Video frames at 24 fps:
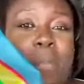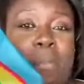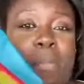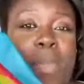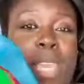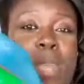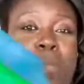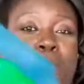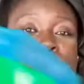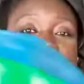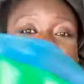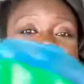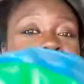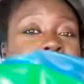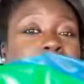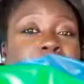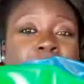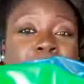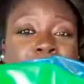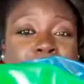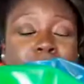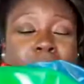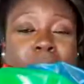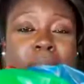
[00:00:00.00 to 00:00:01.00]
people
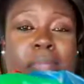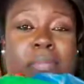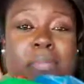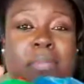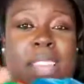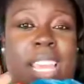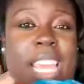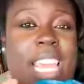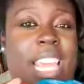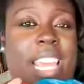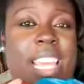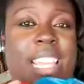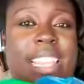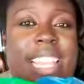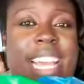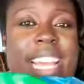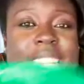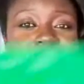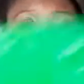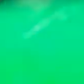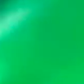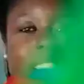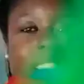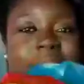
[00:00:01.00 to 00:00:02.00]
love them. And
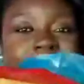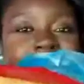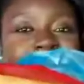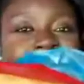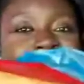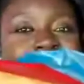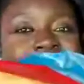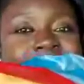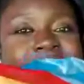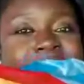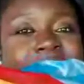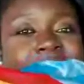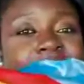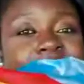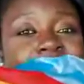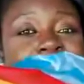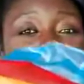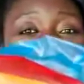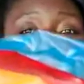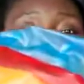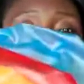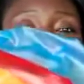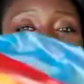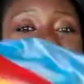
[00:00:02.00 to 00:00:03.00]
that's just
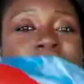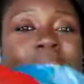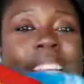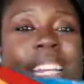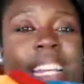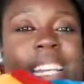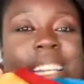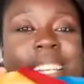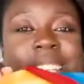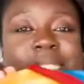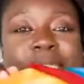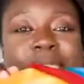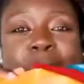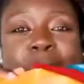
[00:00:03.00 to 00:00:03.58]
what it is.